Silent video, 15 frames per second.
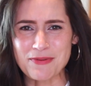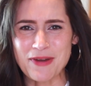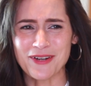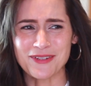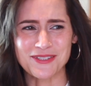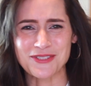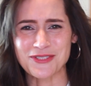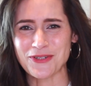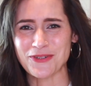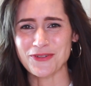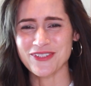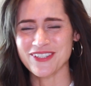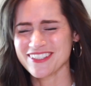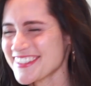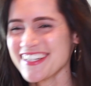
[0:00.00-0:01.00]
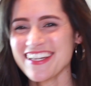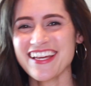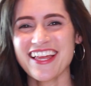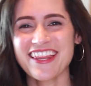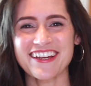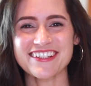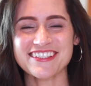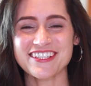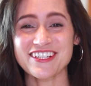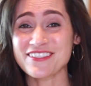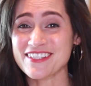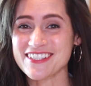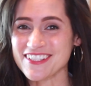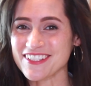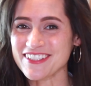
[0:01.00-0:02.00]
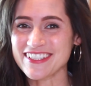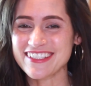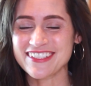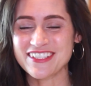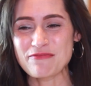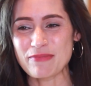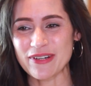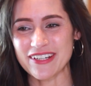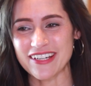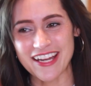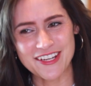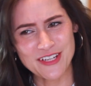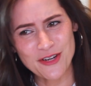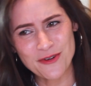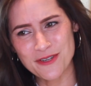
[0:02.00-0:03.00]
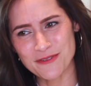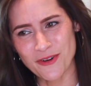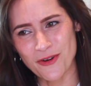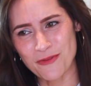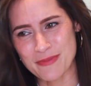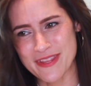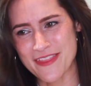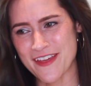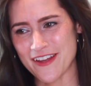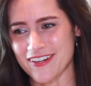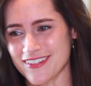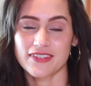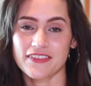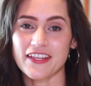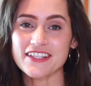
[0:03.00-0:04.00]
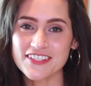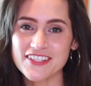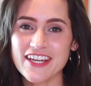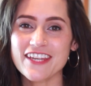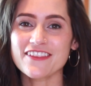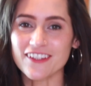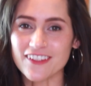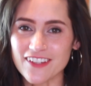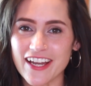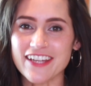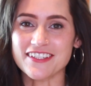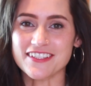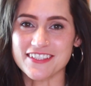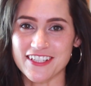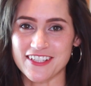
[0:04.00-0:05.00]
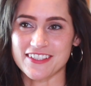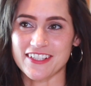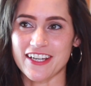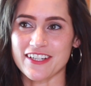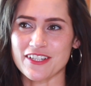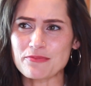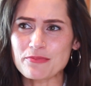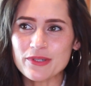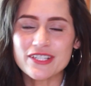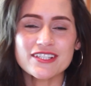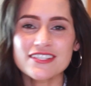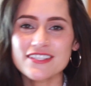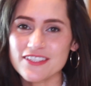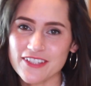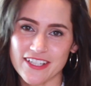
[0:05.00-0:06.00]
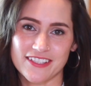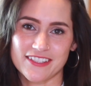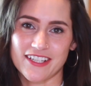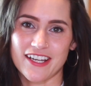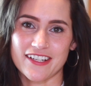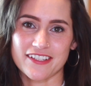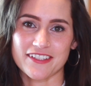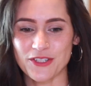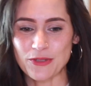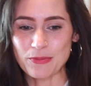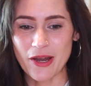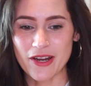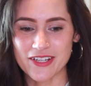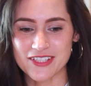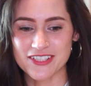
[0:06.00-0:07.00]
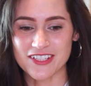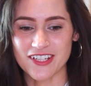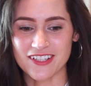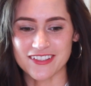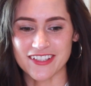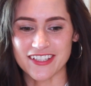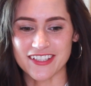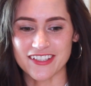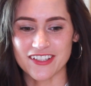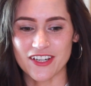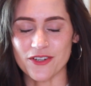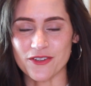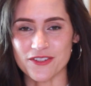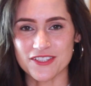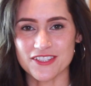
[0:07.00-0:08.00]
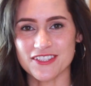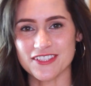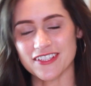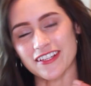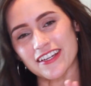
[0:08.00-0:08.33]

about school. that sounds silly, but I know we've all been there. That's like the lightest anxiety, but it's still anxiety. Your body is not like, oh, this is